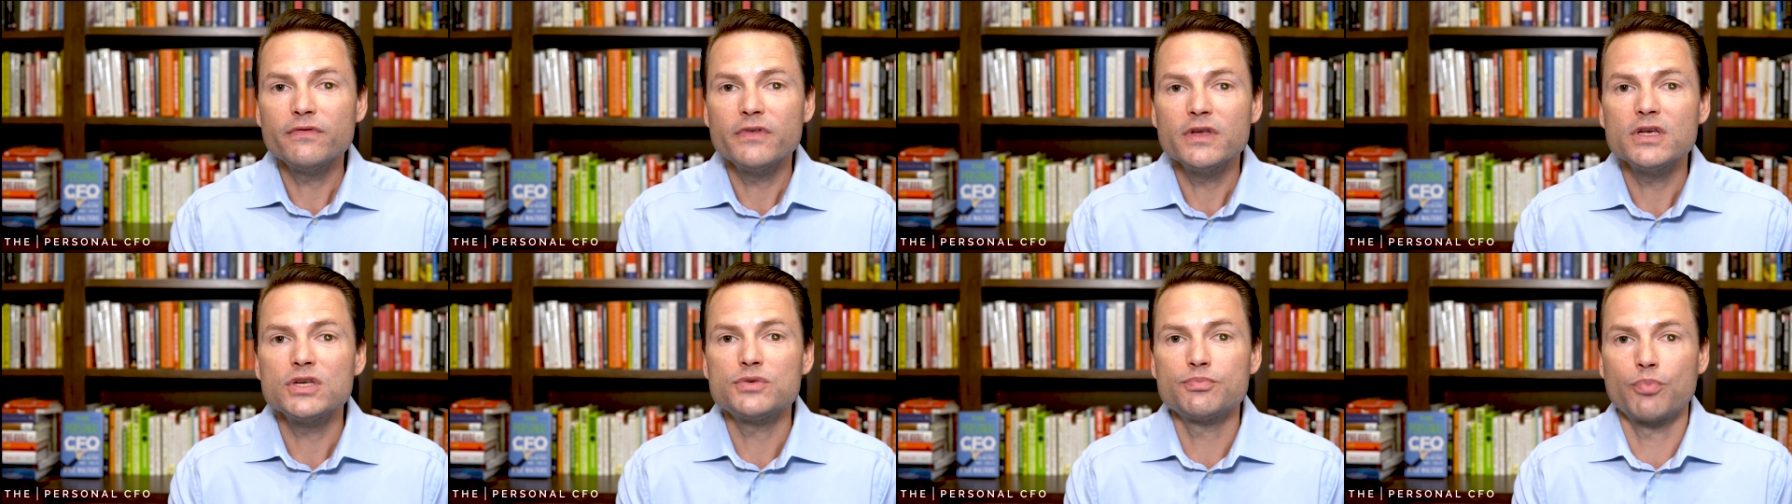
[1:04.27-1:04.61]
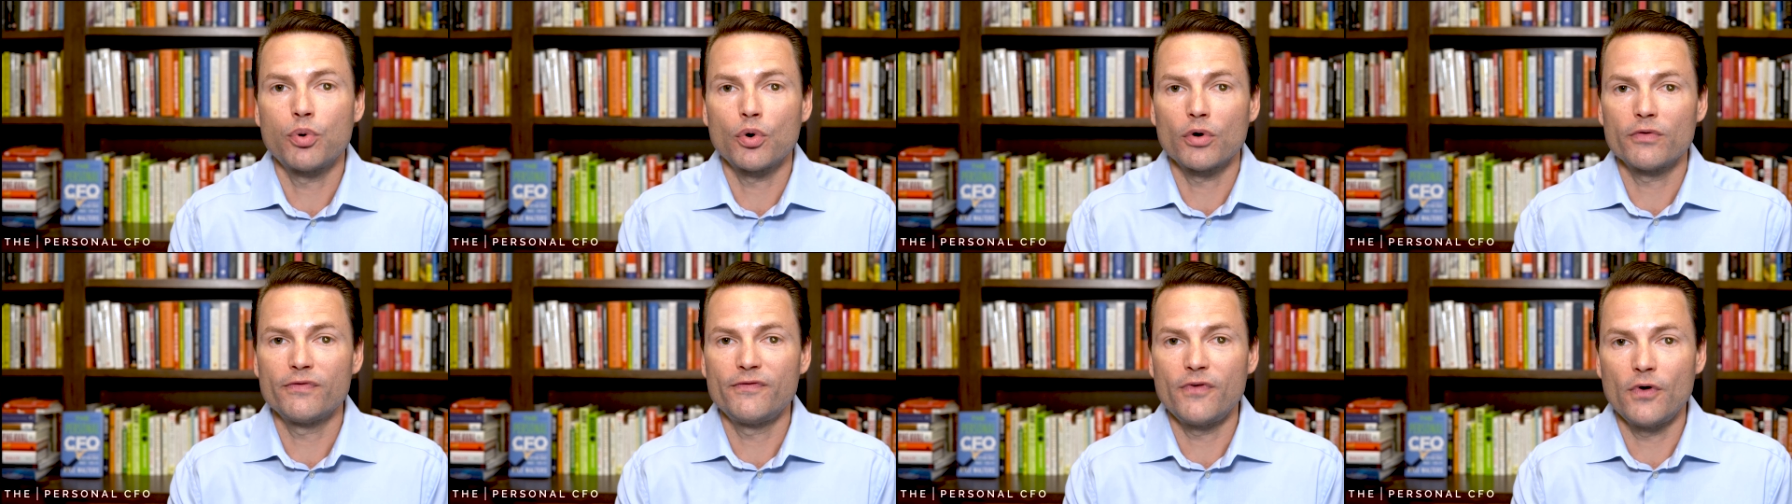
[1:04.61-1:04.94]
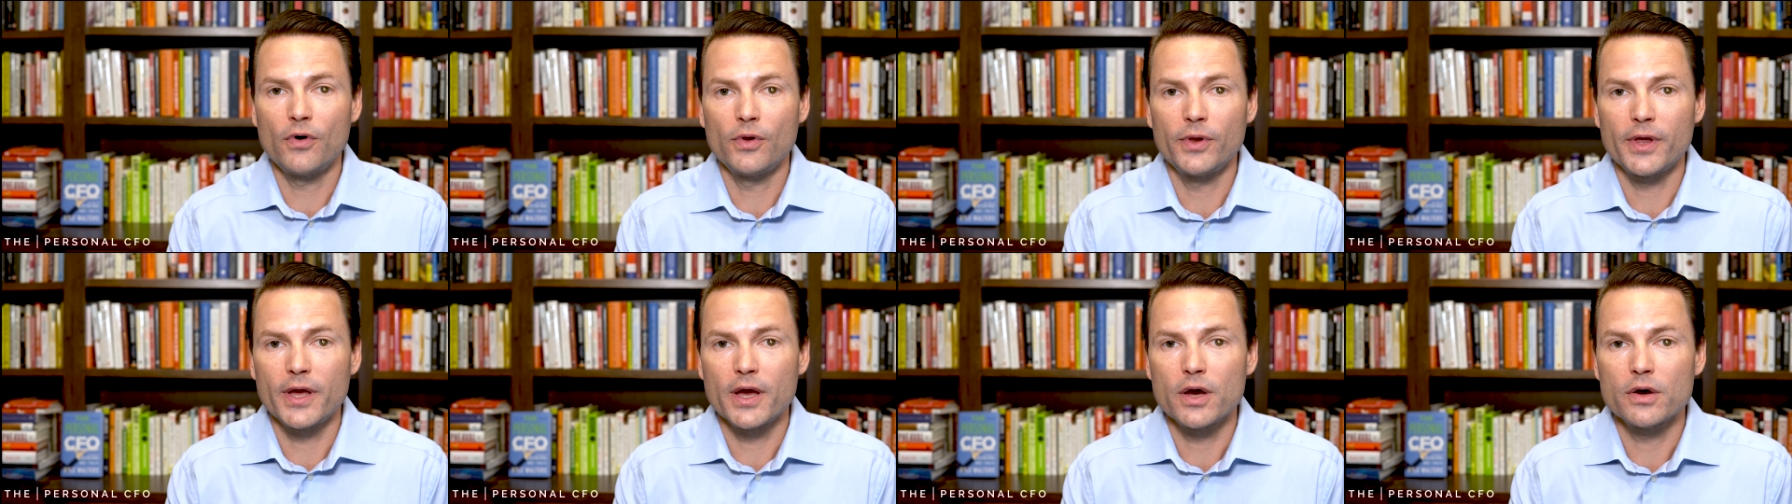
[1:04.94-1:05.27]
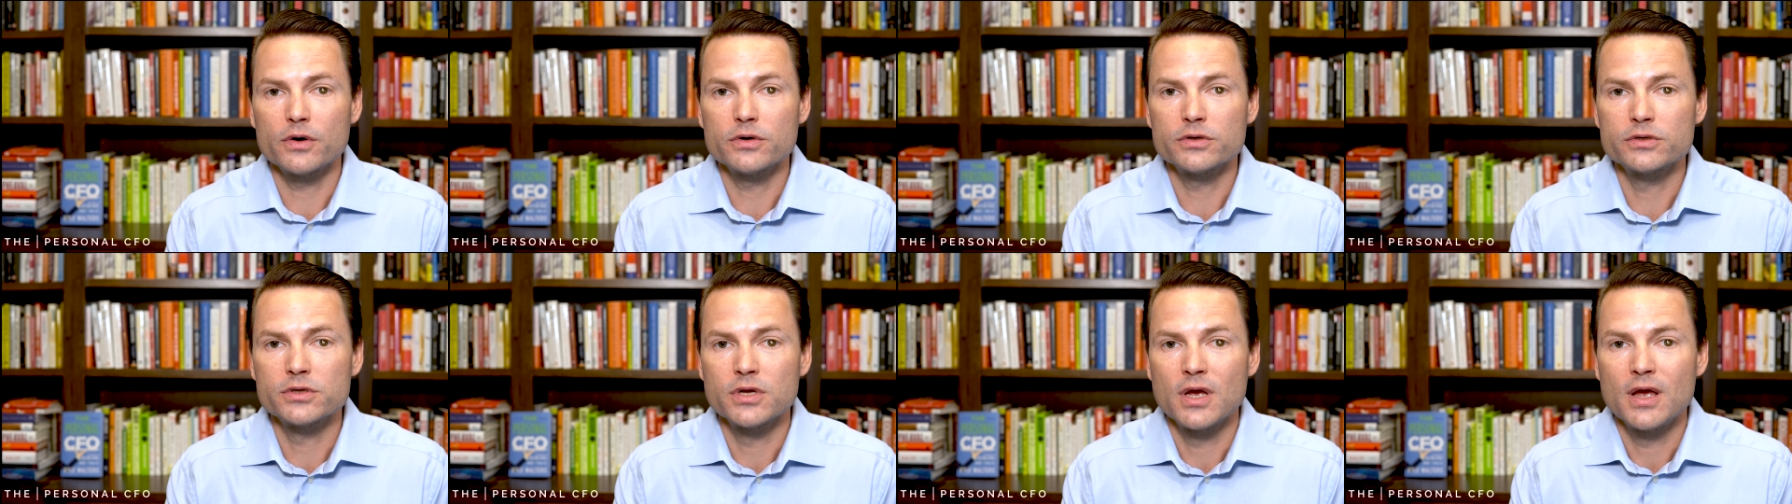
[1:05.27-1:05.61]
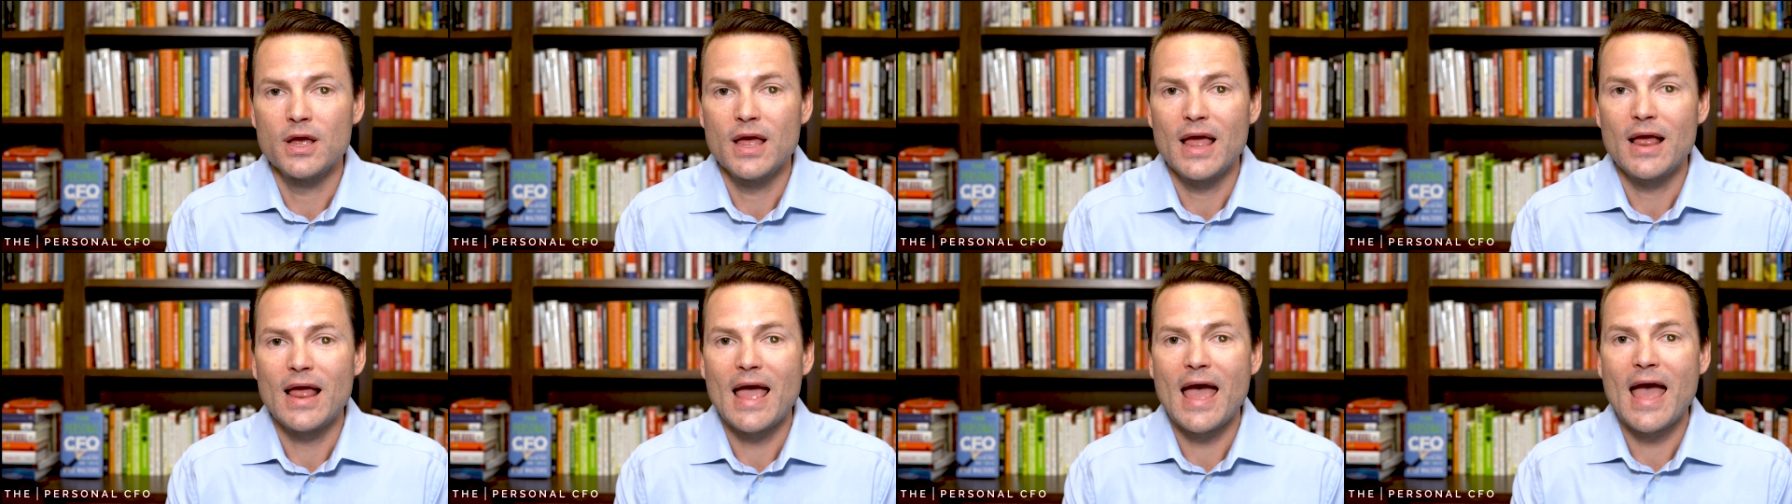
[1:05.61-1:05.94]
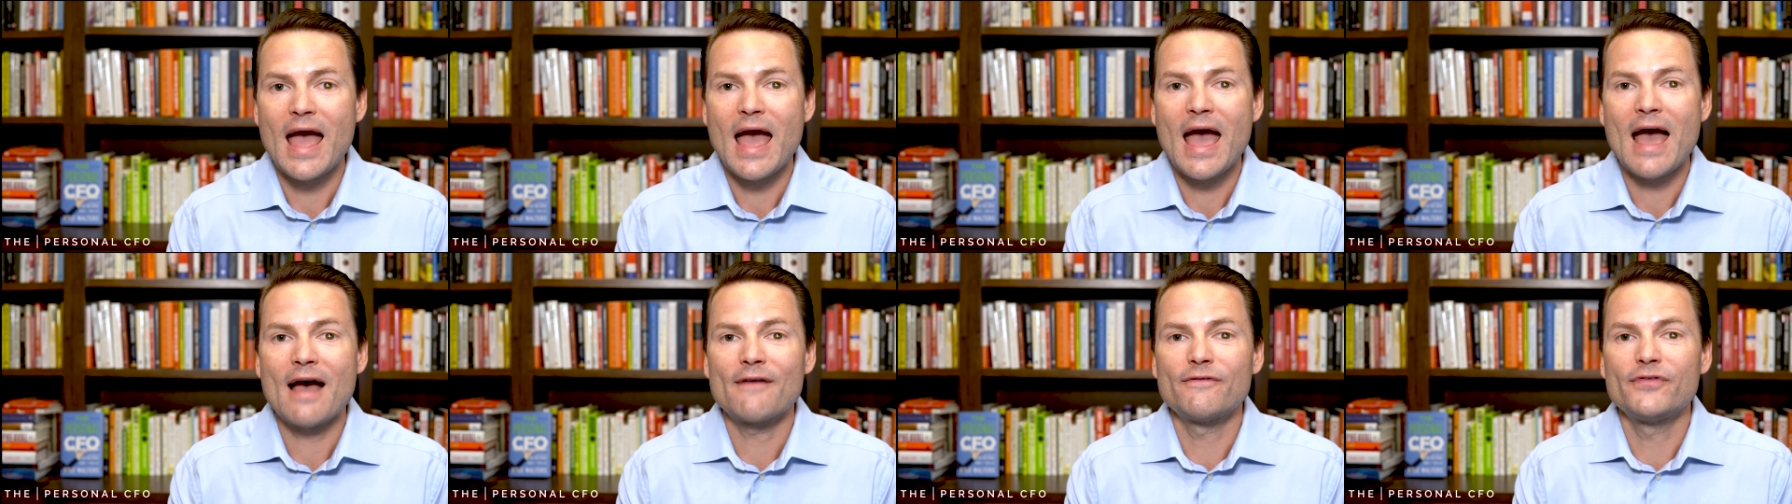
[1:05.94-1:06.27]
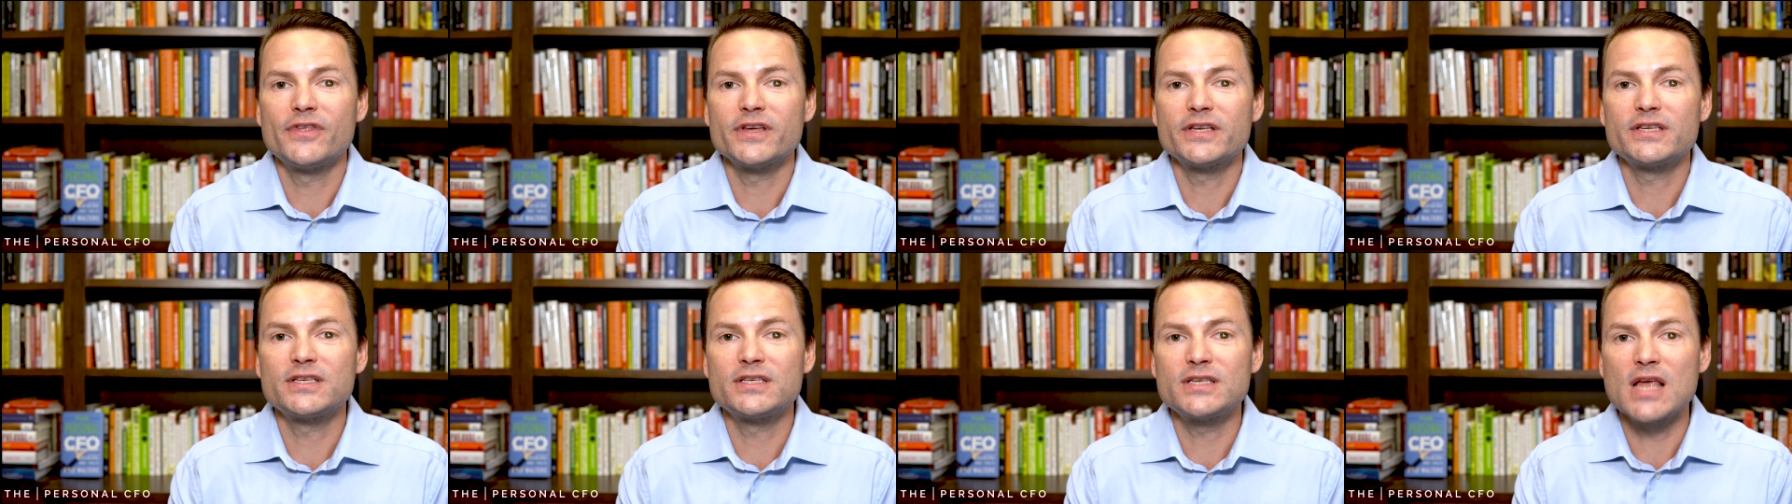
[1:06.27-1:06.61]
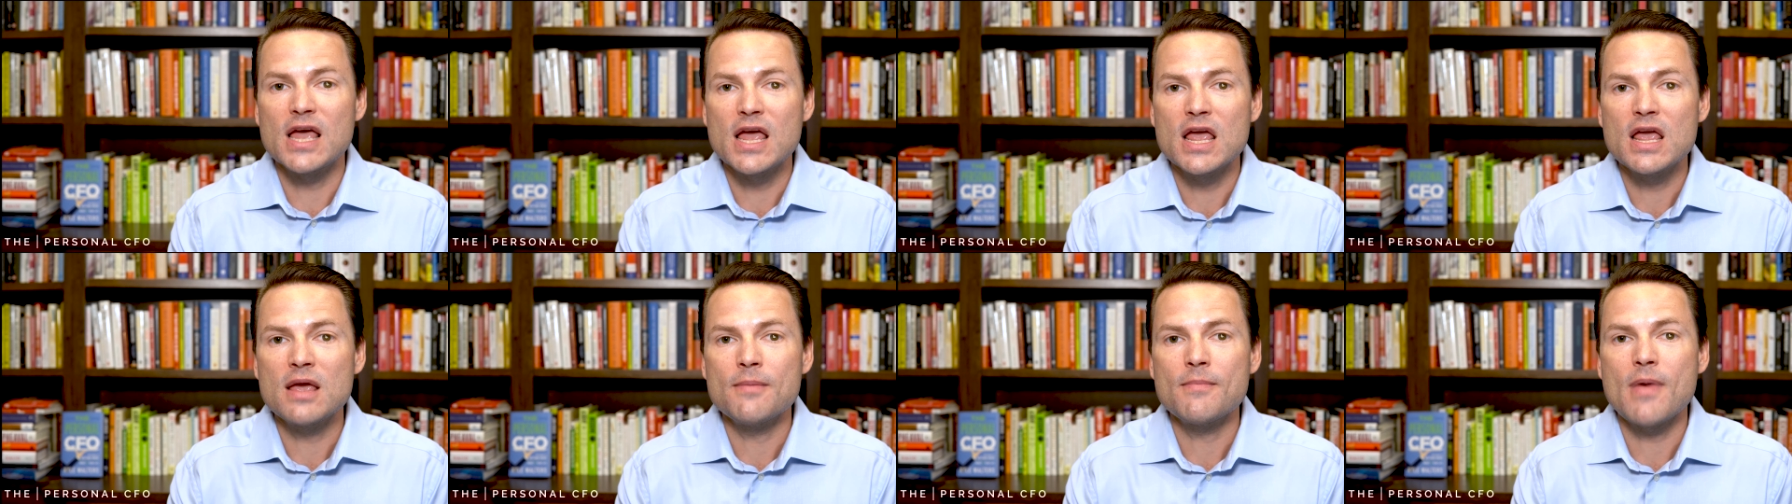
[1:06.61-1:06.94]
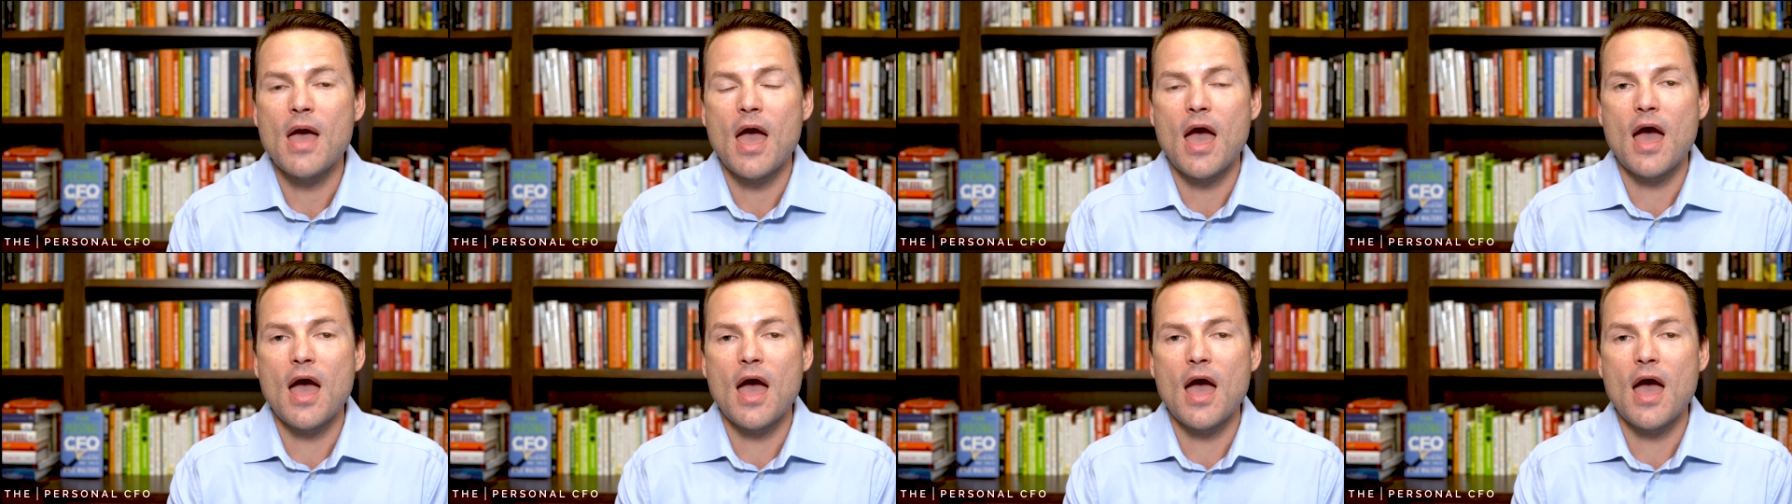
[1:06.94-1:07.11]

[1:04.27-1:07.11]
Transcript: of these portfolios have the same